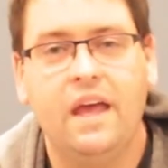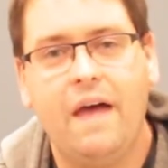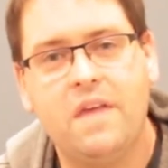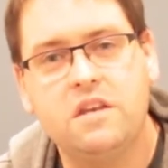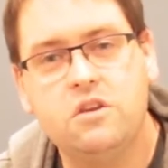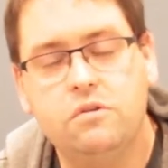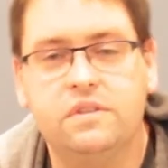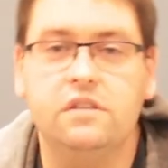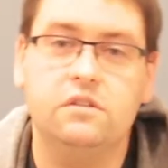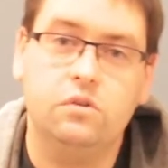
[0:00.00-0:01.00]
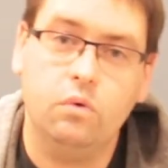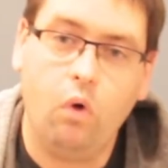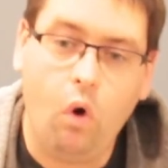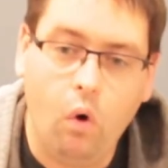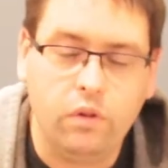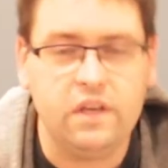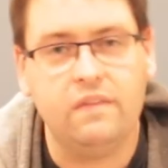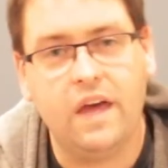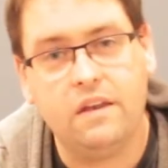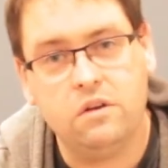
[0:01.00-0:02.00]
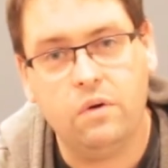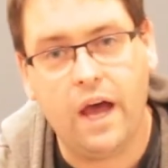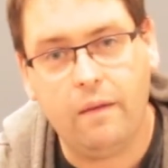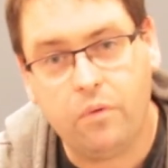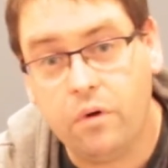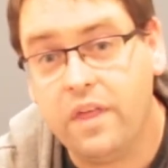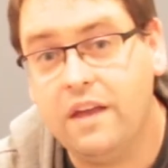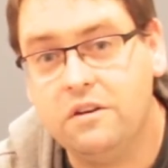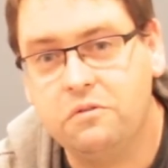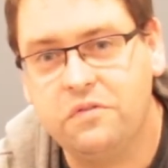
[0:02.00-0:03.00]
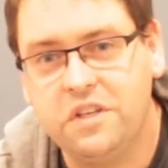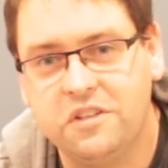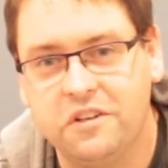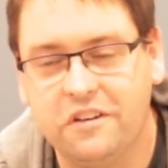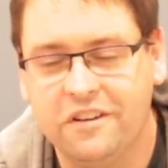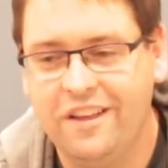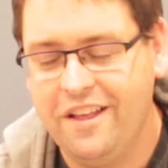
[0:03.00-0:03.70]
and then use this tool only in that new app or that new feature.